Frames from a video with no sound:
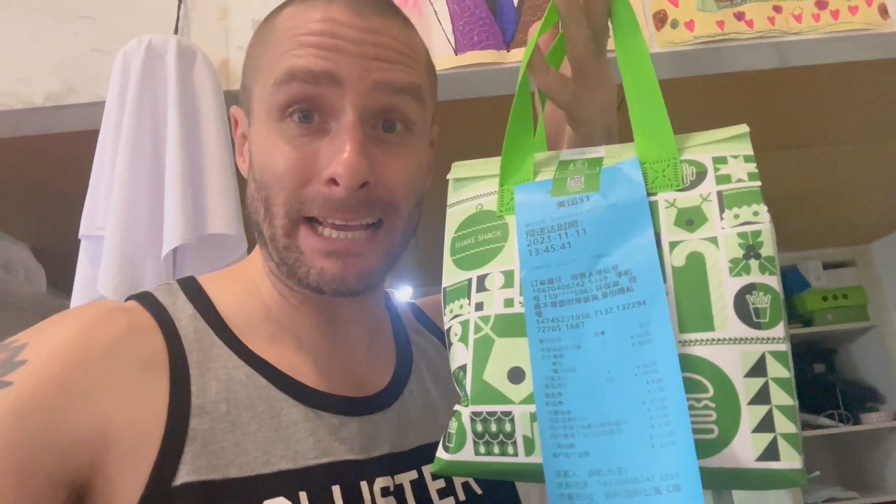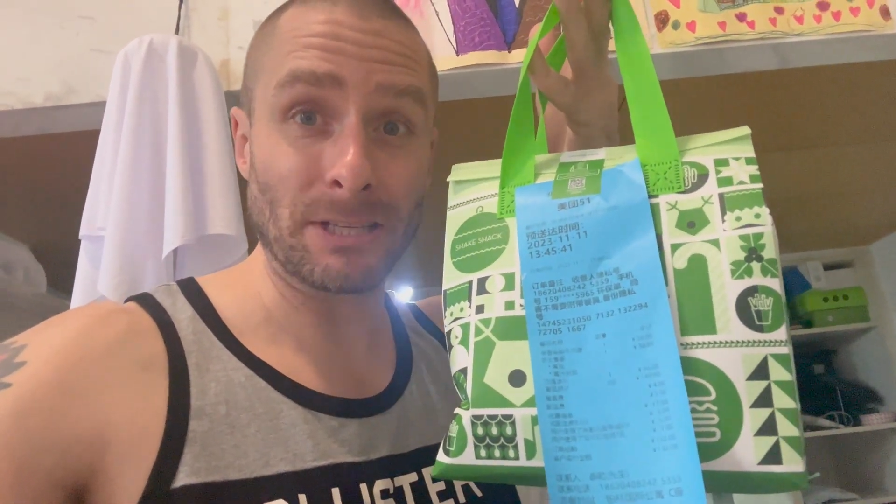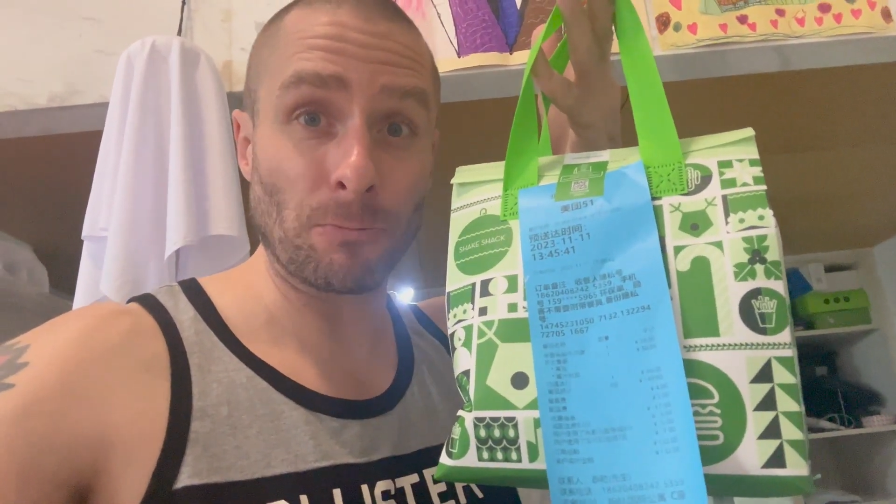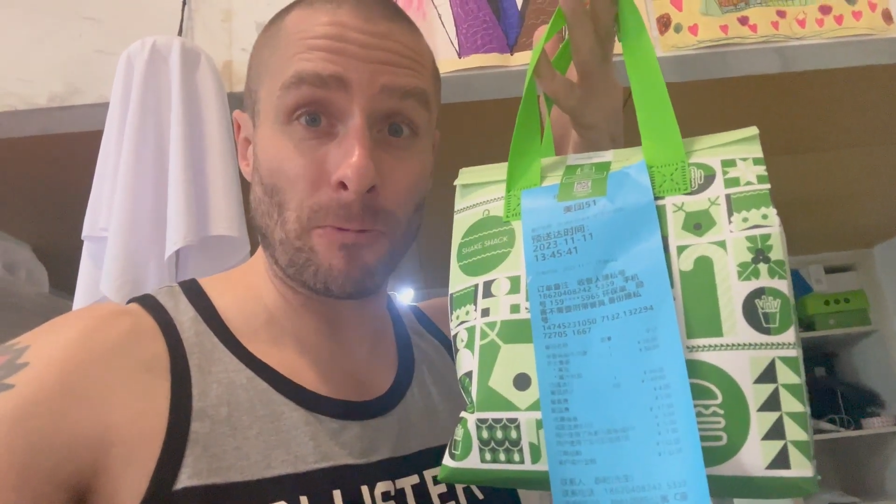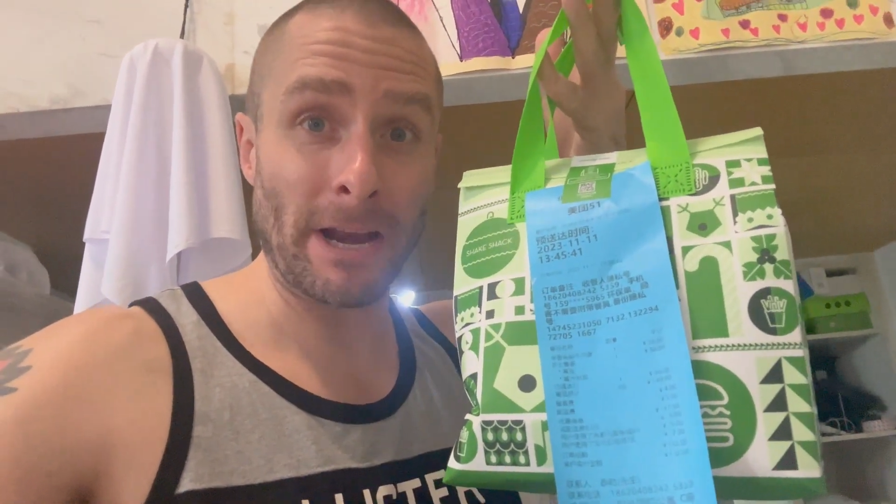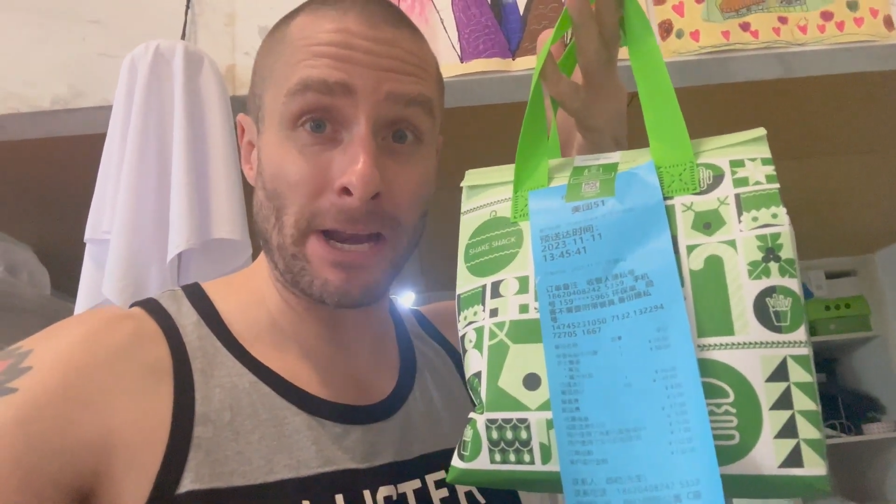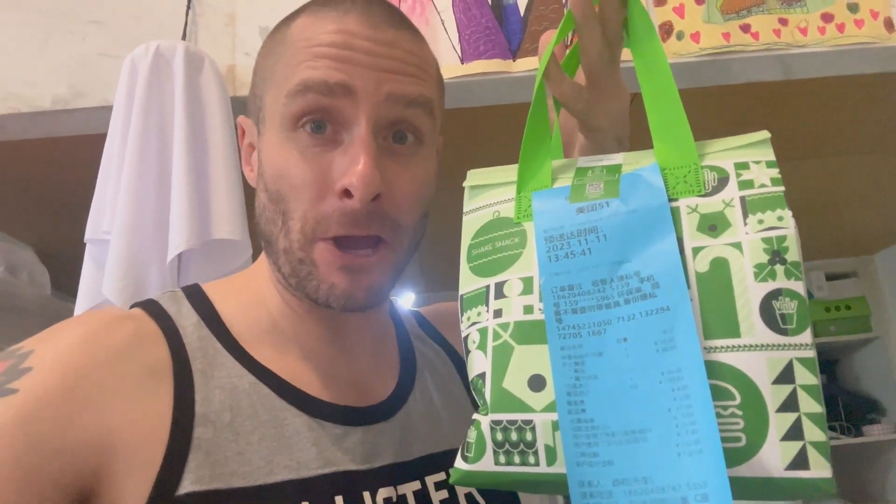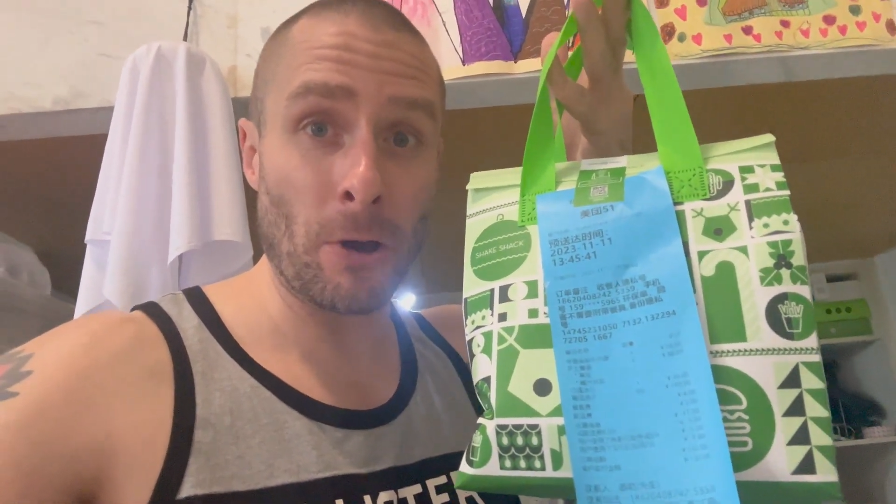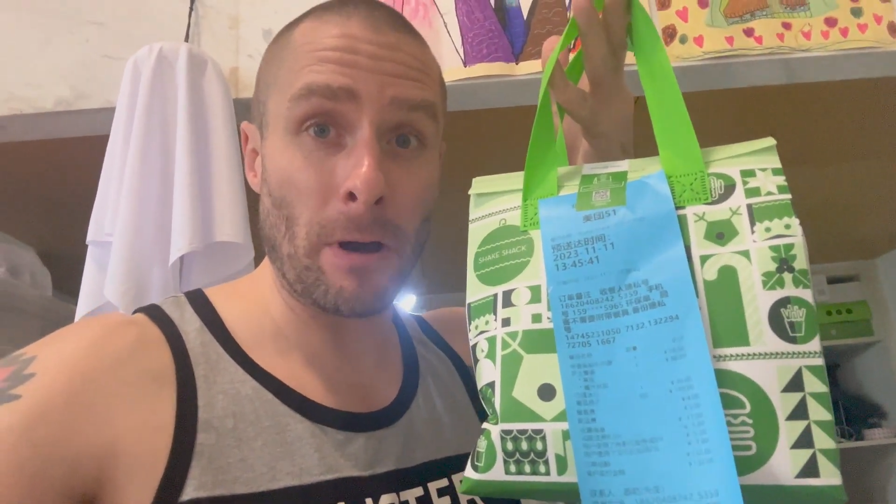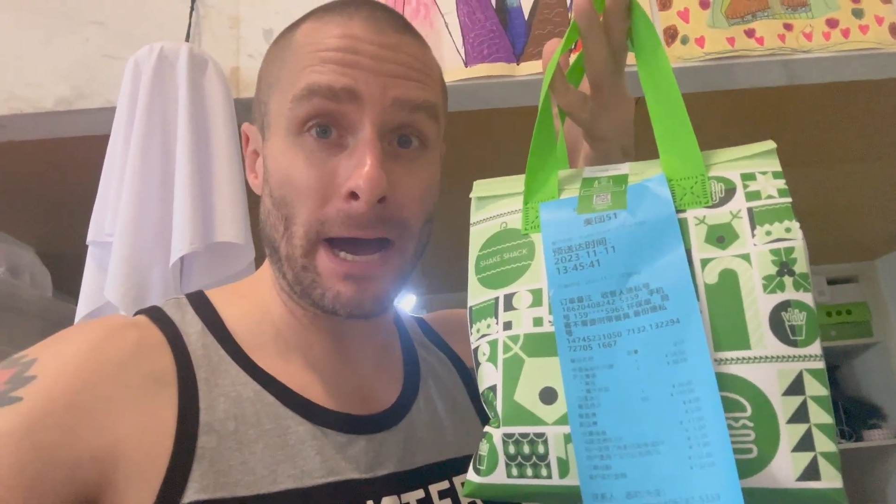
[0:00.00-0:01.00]
It's ready to
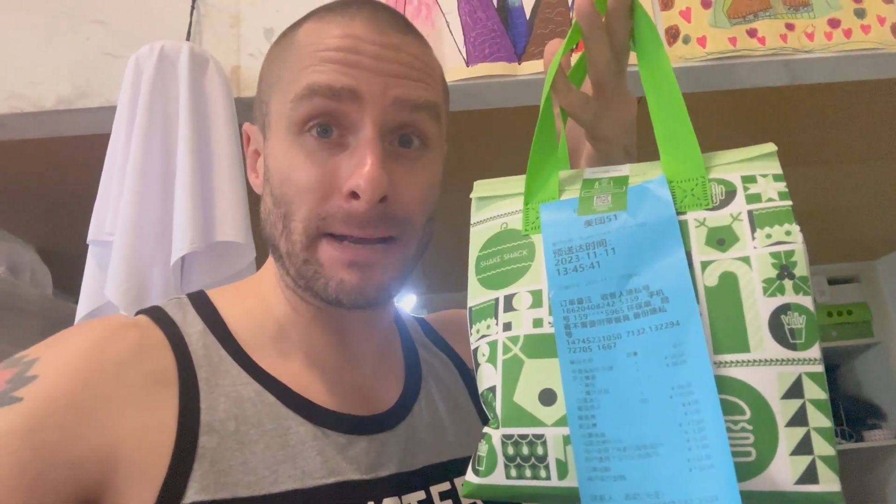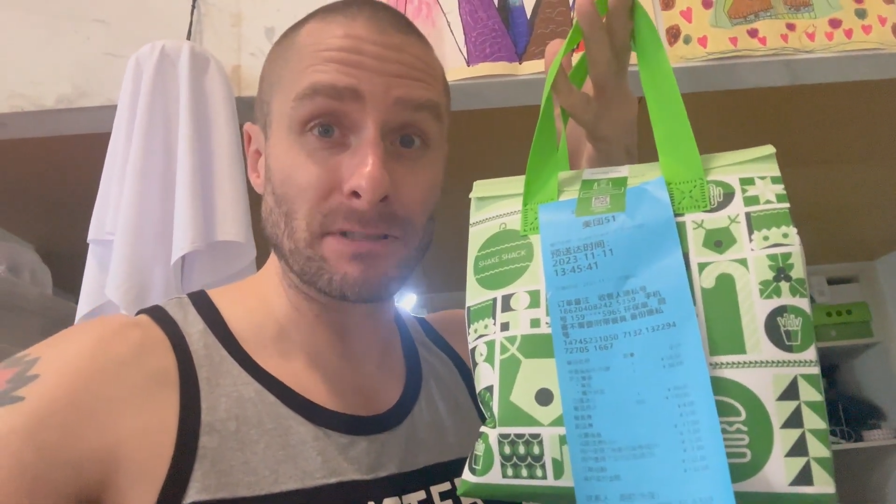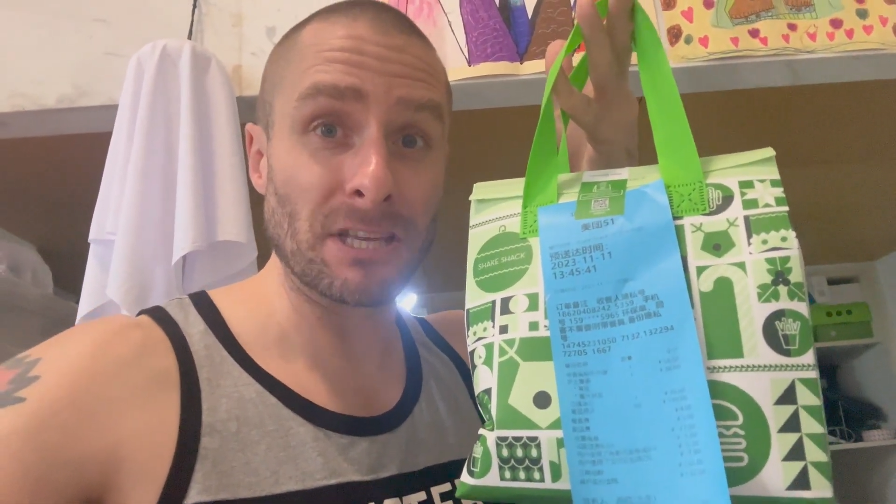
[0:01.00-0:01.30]
go. I'm